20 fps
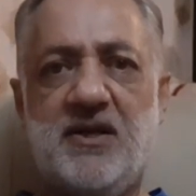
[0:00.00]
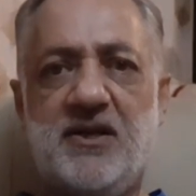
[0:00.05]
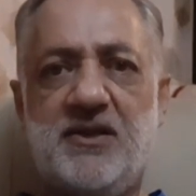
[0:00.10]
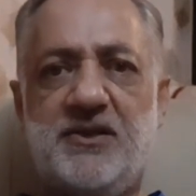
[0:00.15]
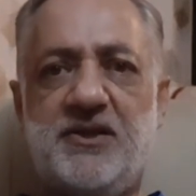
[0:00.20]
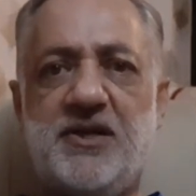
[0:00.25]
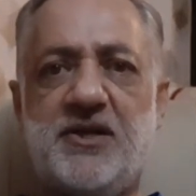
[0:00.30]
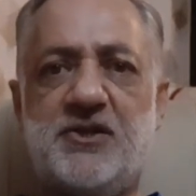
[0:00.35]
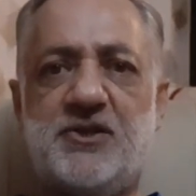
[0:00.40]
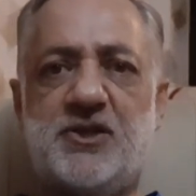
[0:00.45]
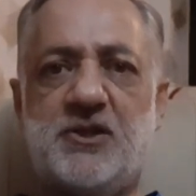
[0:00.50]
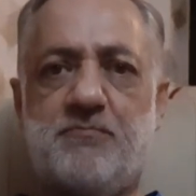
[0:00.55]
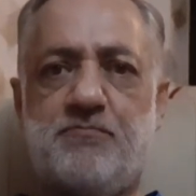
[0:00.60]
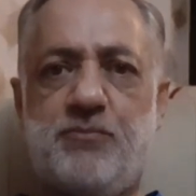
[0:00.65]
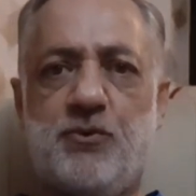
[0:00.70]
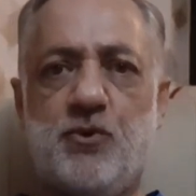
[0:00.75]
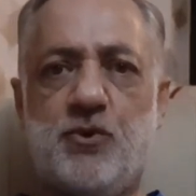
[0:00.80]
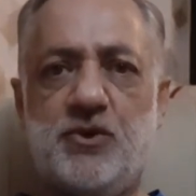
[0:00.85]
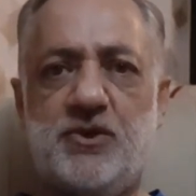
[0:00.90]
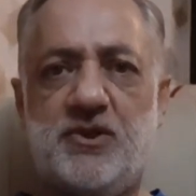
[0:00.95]
their
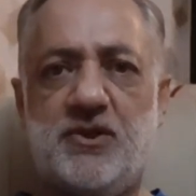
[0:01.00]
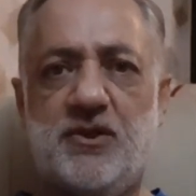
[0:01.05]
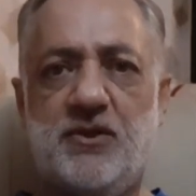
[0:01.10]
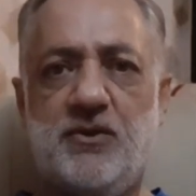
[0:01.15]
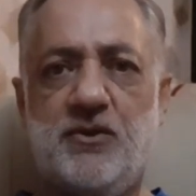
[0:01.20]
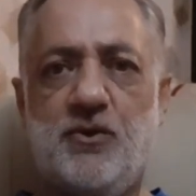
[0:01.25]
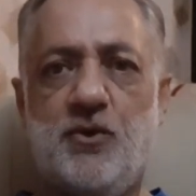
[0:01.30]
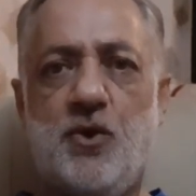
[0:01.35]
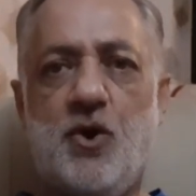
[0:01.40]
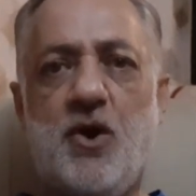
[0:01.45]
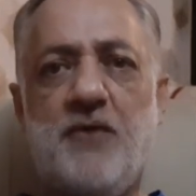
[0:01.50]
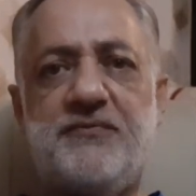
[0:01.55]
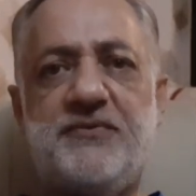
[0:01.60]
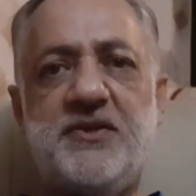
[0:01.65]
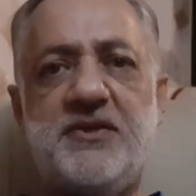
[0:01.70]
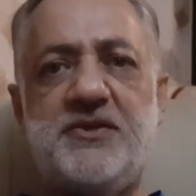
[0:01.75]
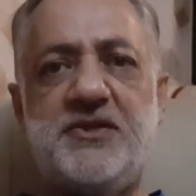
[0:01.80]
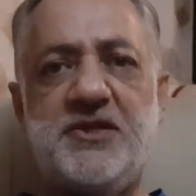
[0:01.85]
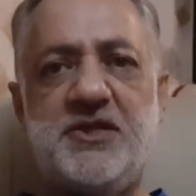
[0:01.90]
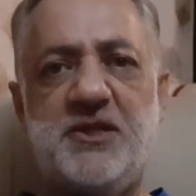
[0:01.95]
support of
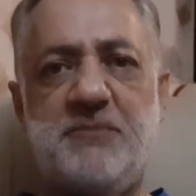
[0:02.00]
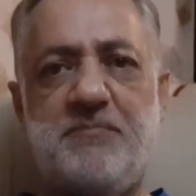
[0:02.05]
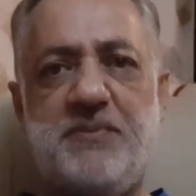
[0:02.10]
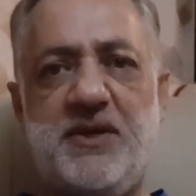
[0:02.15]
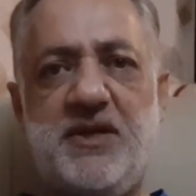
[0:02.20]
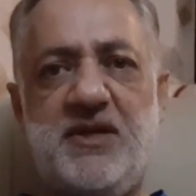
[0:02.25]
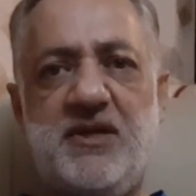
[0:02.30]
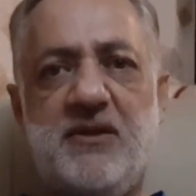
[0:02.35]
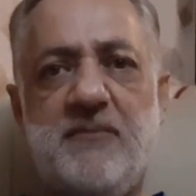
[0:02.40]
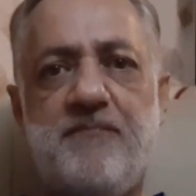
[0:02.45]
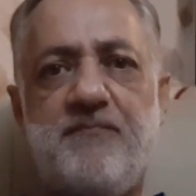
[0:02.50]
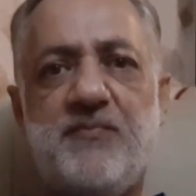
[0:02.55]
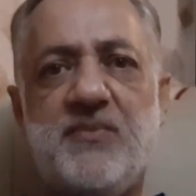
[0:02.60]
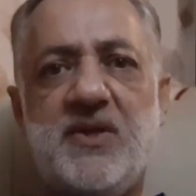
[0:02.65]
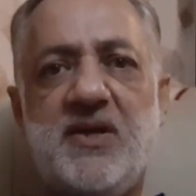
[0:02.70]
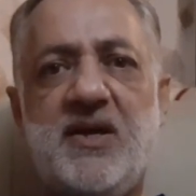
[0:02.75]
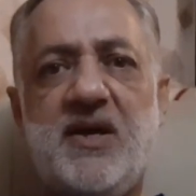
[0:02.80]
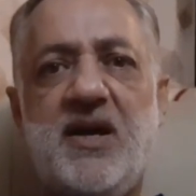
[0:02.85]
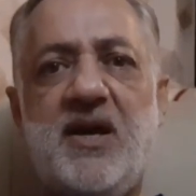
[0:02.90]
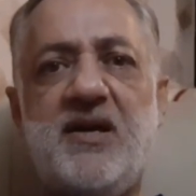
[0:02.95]
the TTP
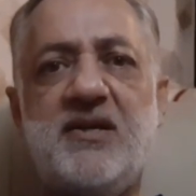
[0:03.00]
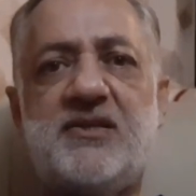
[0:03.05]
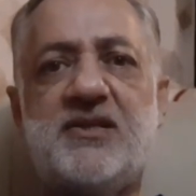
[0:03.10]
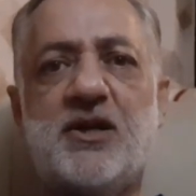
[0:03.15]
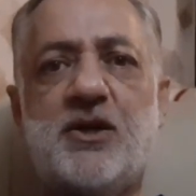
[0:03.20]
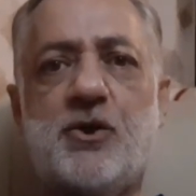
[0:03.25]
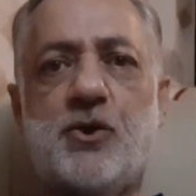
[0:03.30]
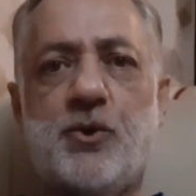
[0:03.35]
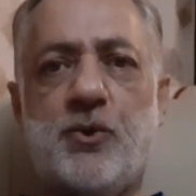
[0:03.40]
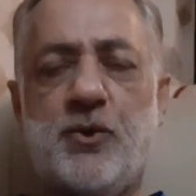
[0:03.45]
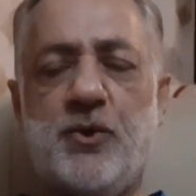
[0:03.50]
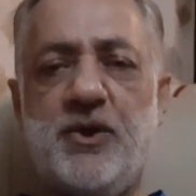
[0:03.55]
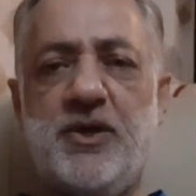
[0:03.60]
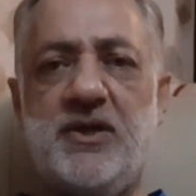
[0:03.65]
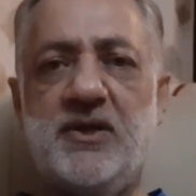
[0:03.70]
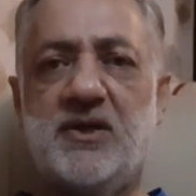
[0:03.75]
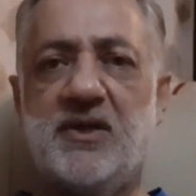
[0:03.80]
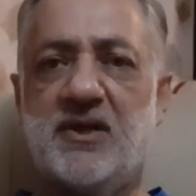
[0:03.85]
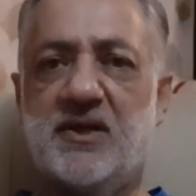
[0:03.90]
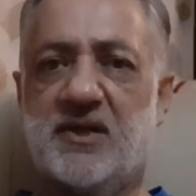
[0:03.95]
is a
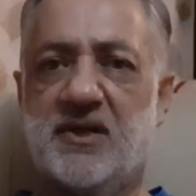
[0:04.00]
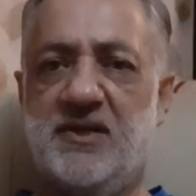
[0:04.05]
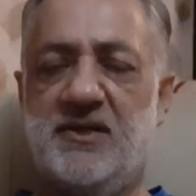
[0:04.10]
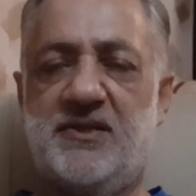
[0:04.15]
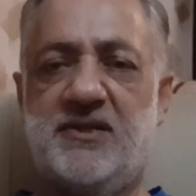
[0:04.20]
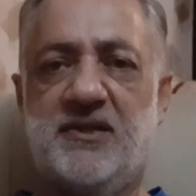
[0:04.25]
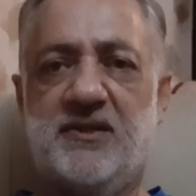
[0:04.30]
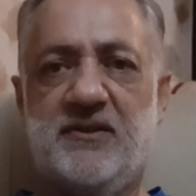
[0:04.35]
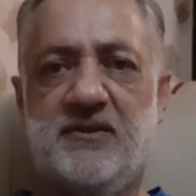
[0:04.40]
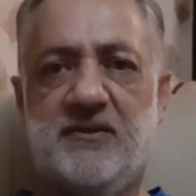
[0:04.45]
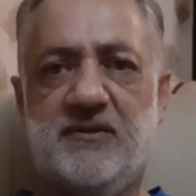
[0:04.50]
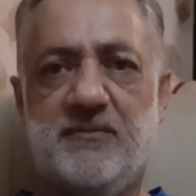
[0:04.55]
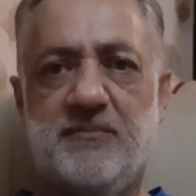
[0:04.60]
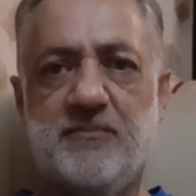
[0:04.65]
growing concern.